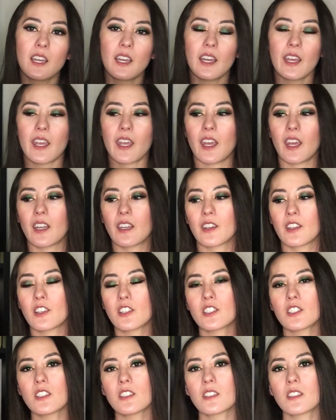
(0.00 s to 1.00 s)
And there's
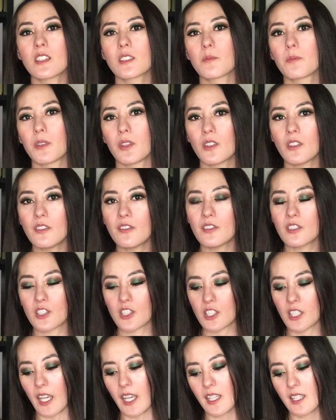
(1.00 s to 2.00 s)
just such beautiful
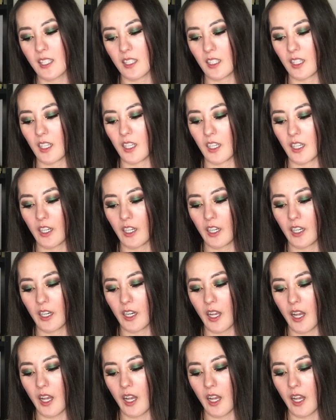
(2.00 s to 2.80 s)
shades in here.